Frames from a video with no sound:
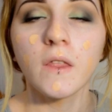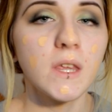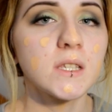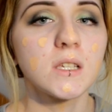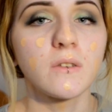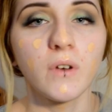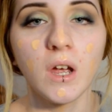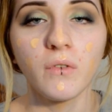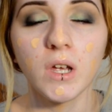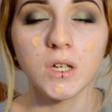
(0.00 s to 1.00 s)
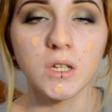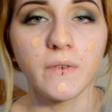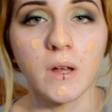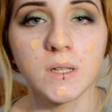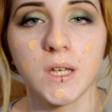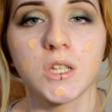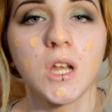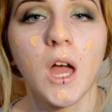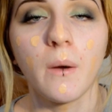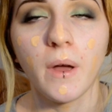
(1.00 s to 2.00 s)
This is a very, very good foundation.
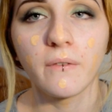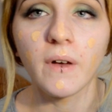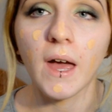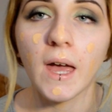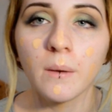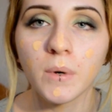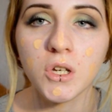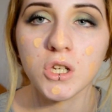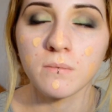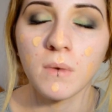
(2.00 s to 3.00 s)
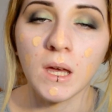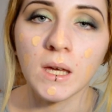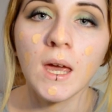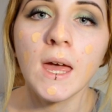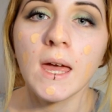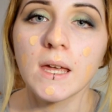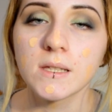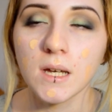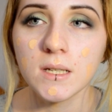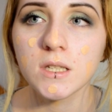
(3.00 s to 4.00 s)
However, airbrush to me
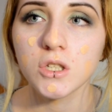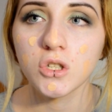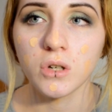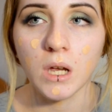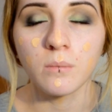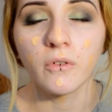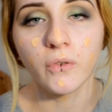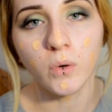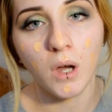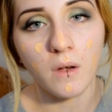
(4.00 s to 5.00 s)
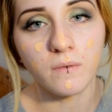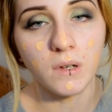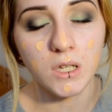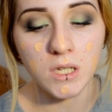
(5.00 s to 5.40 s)
does scream full coverage.